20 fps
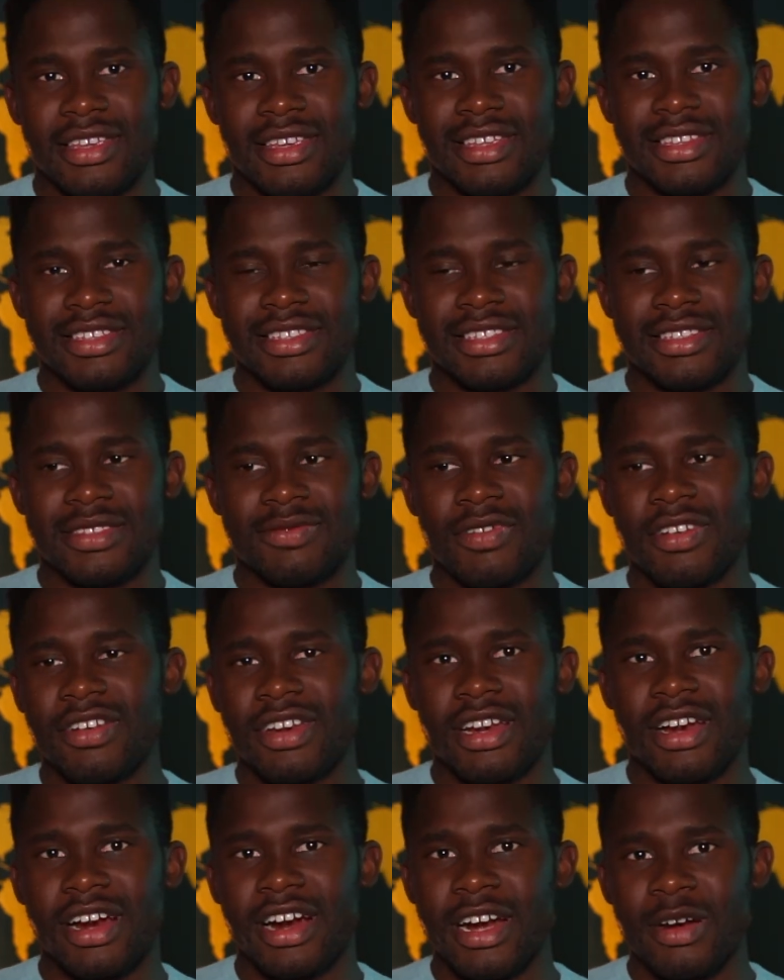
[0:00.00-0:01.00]
It's
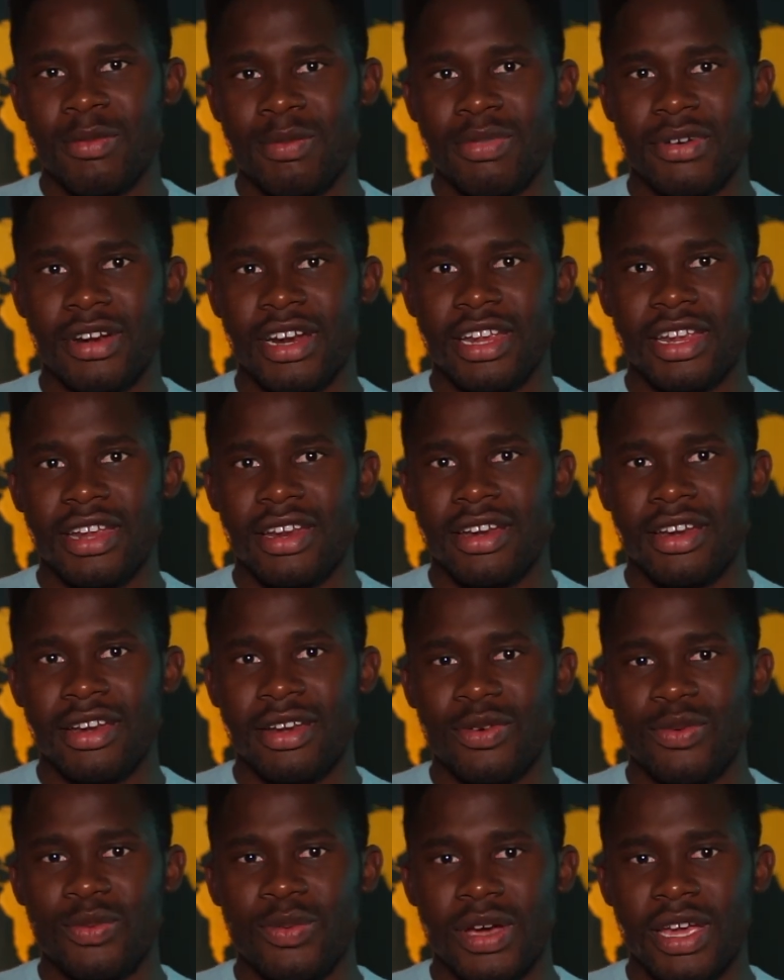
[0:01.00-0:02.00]
very
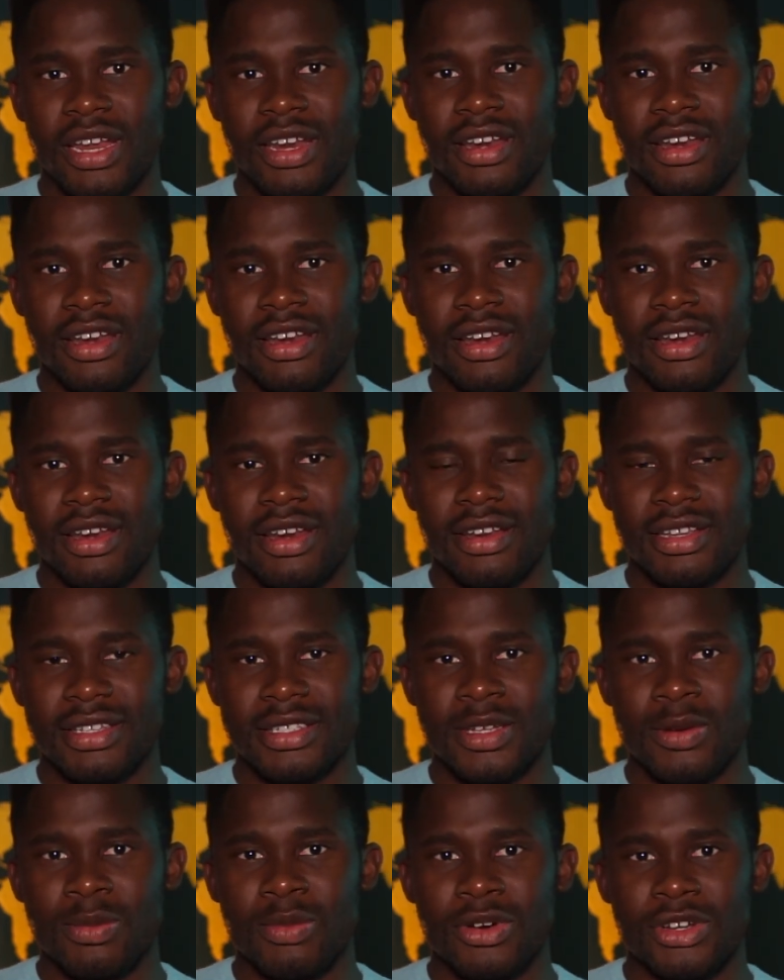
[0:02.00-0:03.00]
heartbreaking when
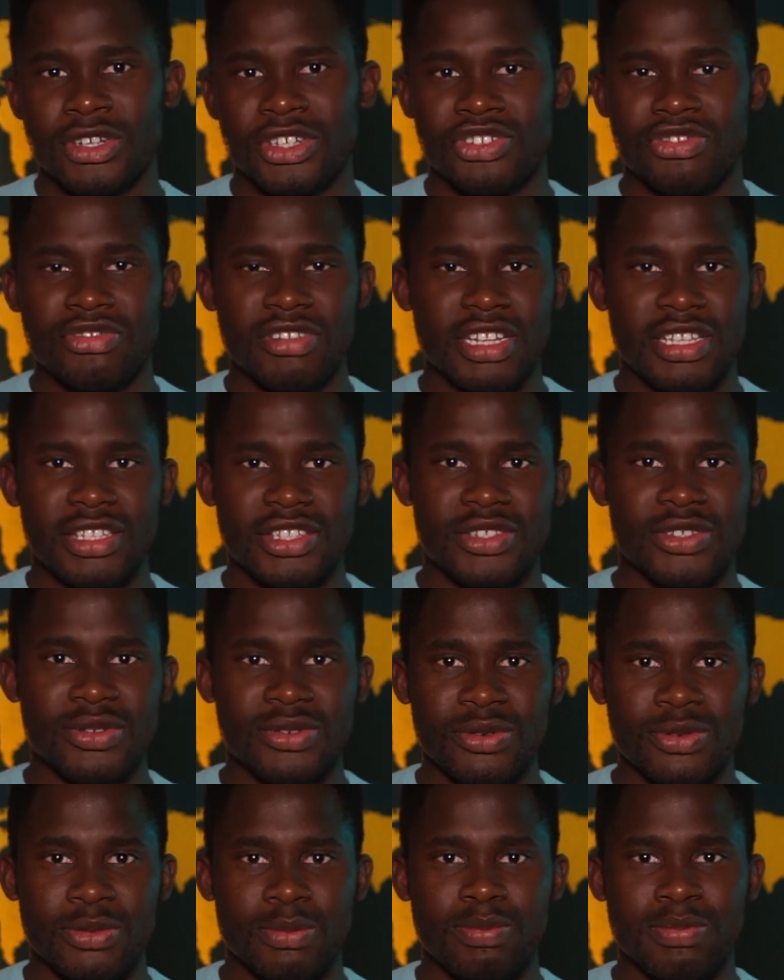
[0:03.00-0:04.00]
someone treats
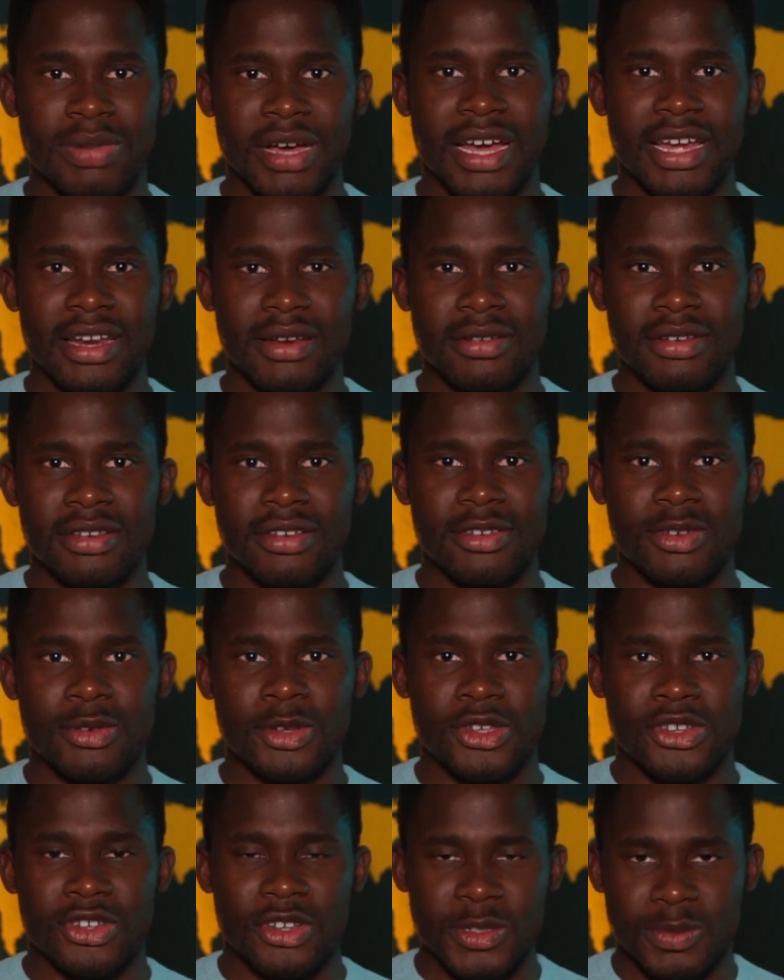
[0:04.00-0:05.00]
you bad
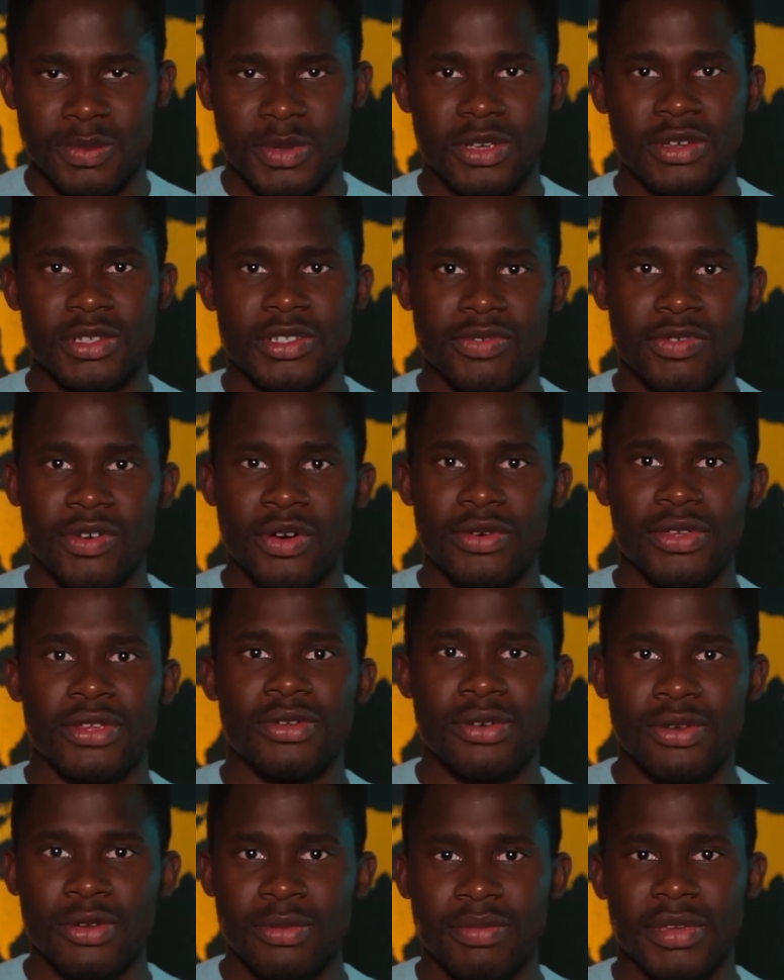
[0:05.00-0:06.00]
just because of how you
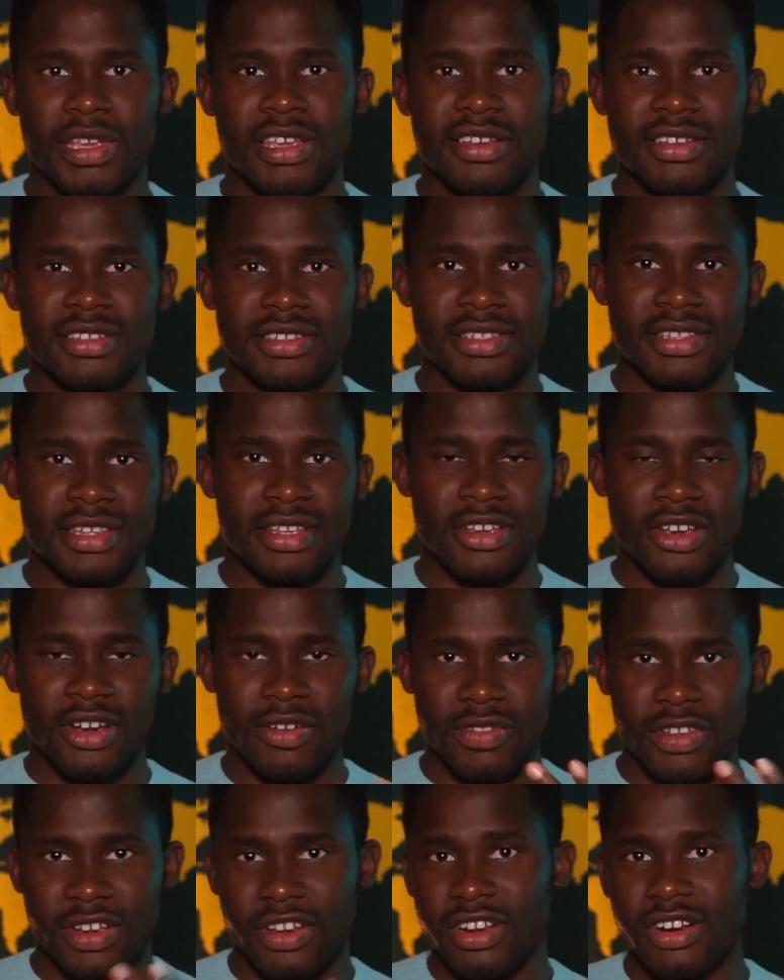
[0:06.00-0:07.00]
look, because
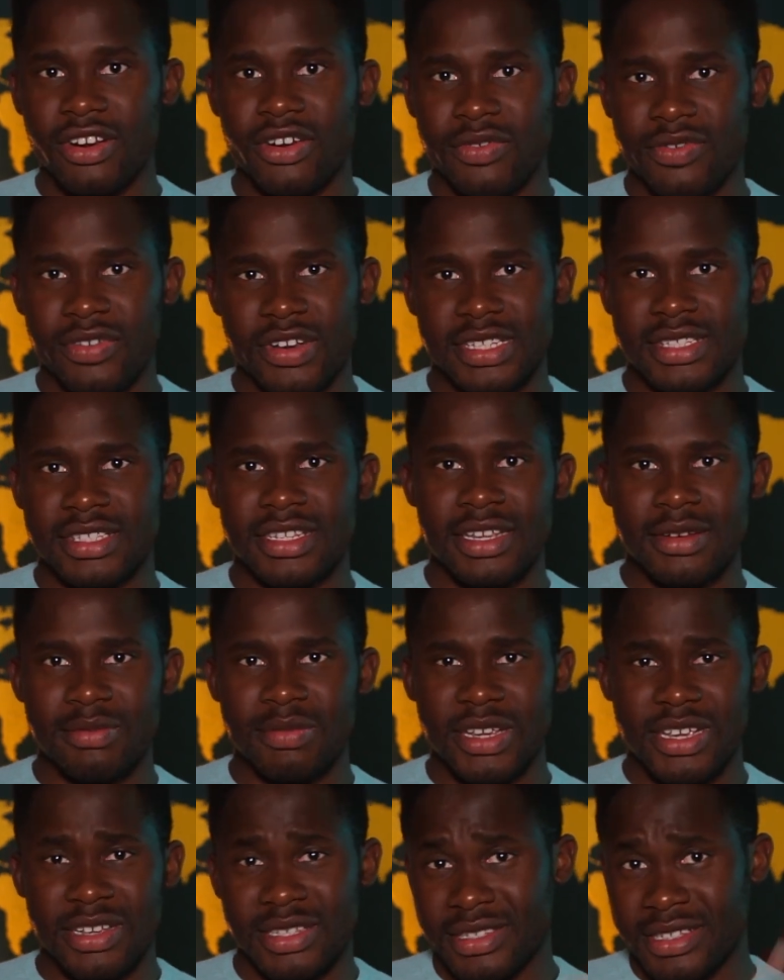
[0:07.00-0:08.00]
of the color of your skin,
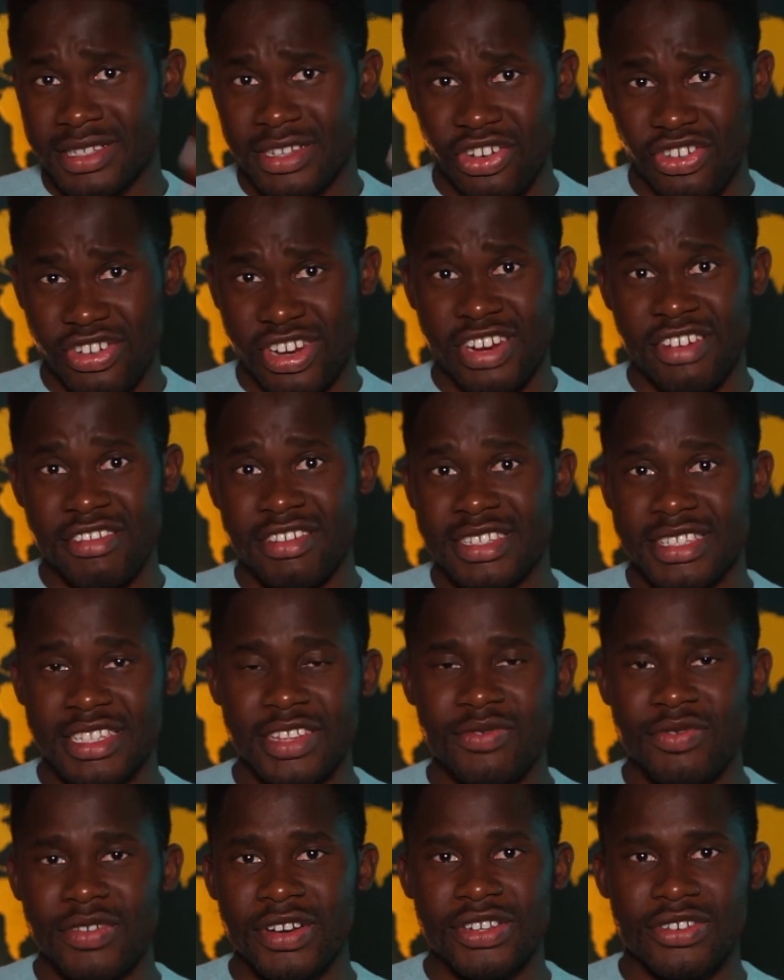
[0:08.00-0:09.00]
because your hair is
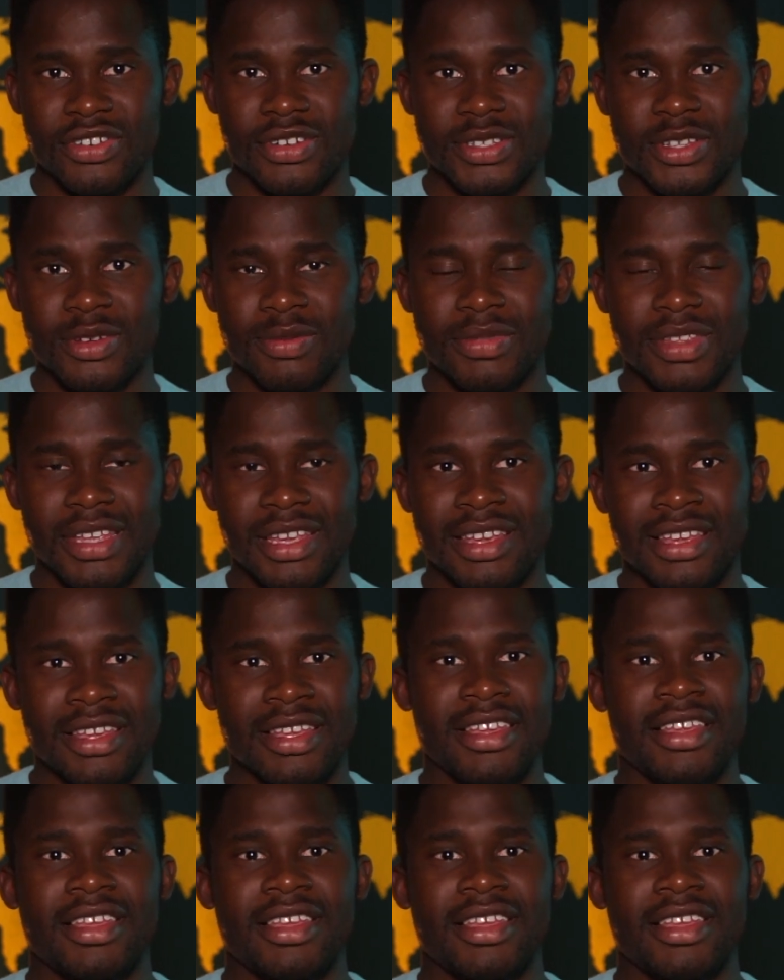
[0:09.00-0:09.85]
different or something,